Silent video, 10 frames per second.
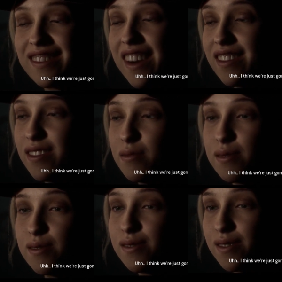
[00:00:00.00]
I think we're
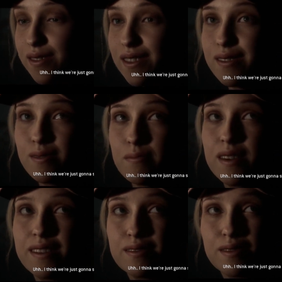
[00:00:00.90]
harbinger. That's really on the
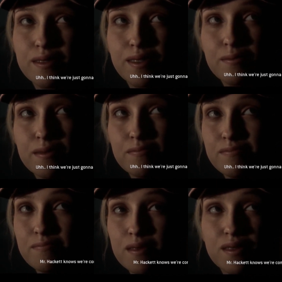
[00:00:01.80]
nose. I mean,
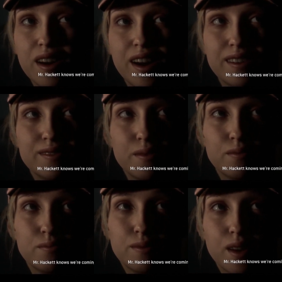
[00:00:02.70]
yeah. Mr. Hackett knows
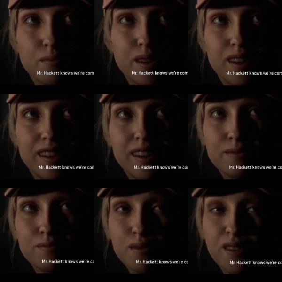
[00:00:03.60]
we're coming, and
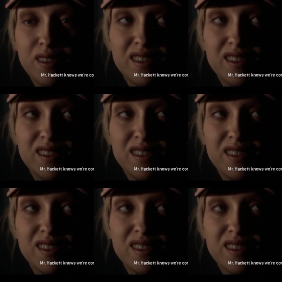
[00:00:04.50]
we called